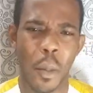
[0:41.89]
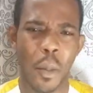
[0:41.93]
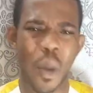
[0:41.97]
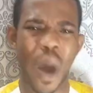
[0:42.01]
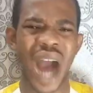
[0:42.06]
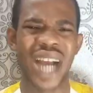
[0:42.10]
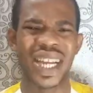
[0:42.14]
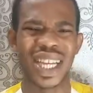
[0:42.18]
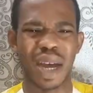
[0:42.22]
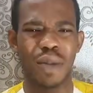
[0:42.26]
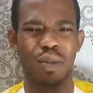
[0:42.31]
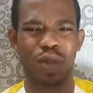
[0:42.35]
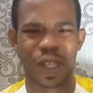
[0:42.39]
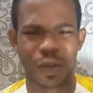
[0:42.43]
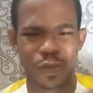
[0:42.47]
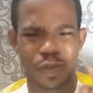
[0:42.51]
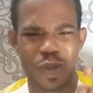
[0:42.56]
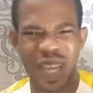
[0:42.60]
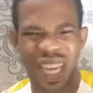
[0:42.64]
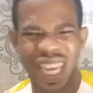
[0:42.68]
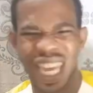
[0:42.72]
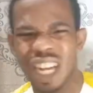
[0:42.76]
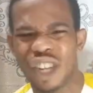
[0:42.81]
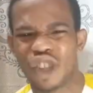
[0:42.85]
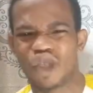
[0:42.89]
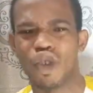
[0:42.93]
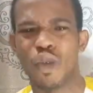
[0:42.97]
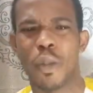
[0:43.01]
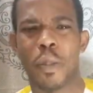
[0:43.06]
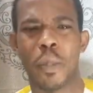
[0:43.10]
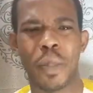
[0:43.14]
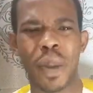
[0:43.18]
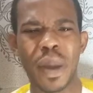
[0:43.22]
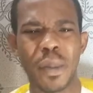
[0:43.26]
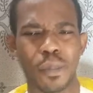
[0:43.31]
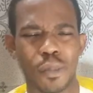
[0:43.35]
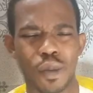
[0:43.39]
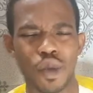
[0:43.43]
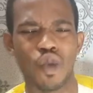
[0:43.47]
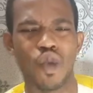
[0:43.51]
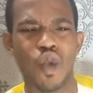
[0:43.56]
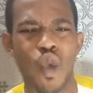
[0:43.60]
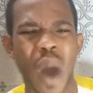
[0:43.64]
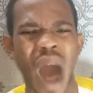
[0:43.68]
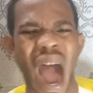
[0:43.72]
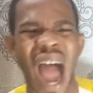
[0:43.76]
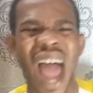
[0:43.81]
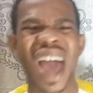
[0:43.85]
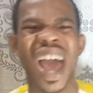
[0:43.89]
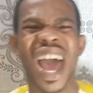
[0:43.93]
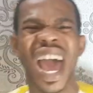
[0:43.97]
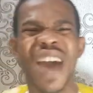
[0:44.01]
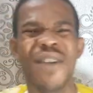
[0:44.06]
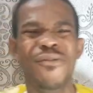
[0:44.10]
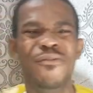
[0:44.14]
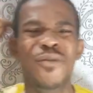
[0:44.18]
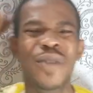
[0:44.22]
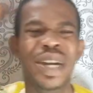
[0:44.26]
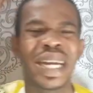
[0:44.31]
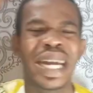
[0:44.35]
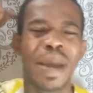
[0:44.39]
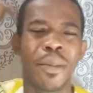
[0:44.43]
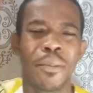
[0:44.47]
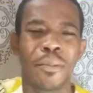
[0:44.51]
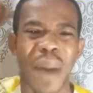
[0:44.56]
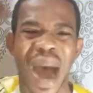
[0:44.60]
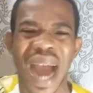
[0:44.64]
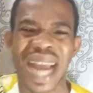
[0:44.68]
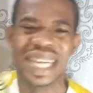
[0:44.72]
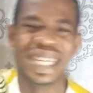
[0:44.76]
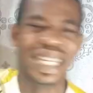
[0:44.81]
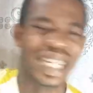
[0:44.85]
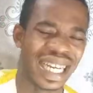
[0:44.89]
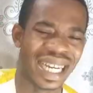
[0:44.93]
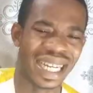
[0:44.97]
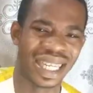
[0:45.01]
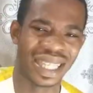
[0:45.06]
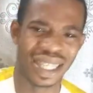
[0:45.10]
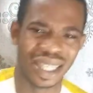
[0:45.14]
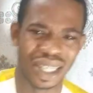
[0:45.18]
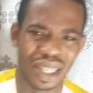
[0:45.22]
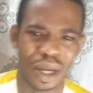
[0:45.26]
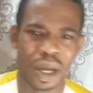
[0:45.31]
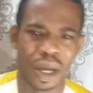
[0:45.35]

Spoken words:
but I am speaking to people who are heavenly-minded,